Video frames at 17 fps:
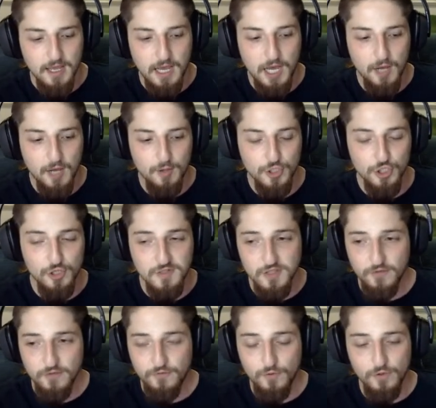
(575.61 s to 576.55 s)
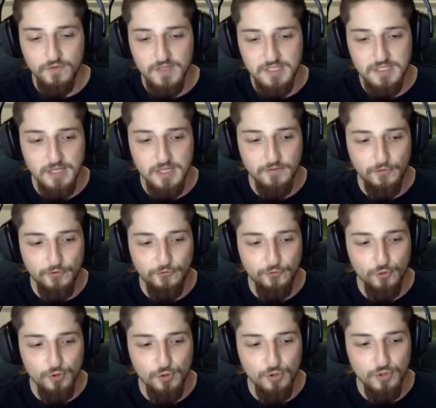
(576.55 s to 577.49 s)
It shows off all of its devil
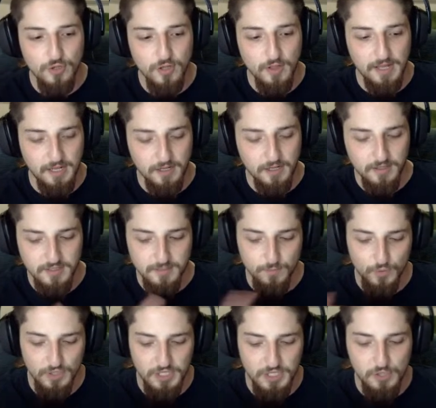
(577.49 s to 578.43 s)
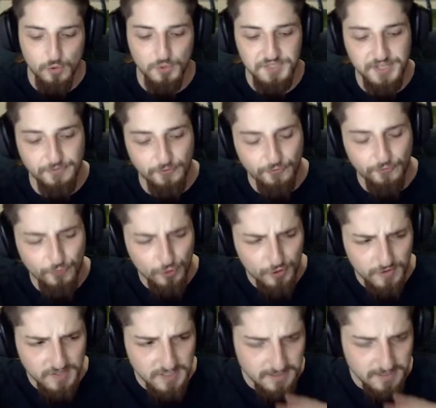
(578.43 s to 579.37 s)
fruit, like some really cool devil
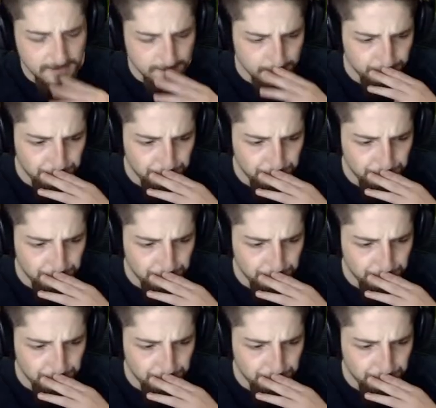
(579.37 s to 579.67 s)
fruits.